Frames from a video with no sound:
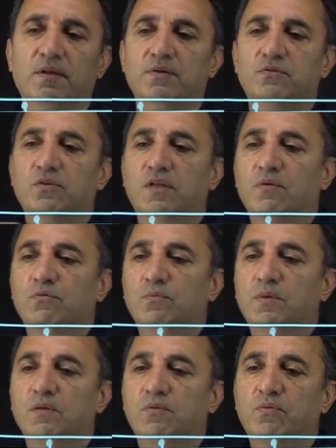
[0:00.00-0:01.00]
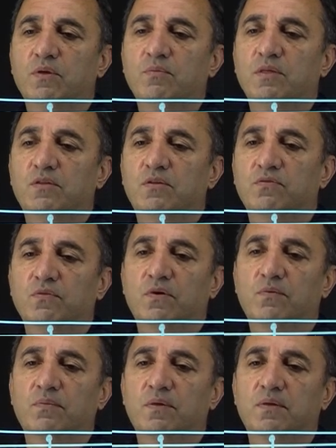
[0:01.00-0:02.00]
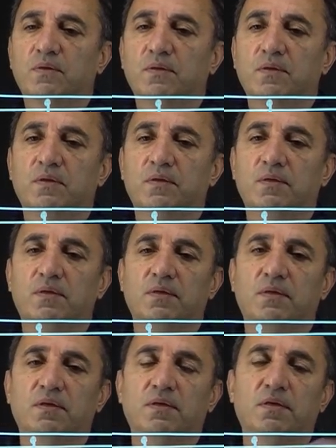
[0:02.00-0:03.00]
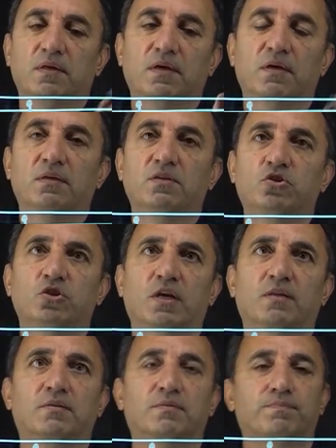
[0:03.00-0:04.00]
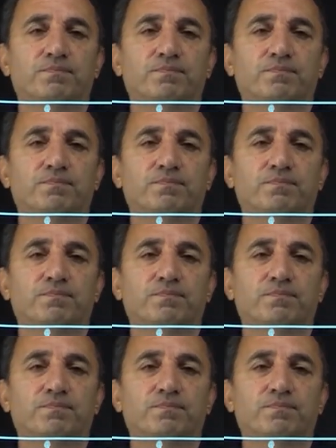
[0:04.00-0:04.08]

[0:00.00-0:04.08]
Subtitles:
So that would be 3 meters from each end.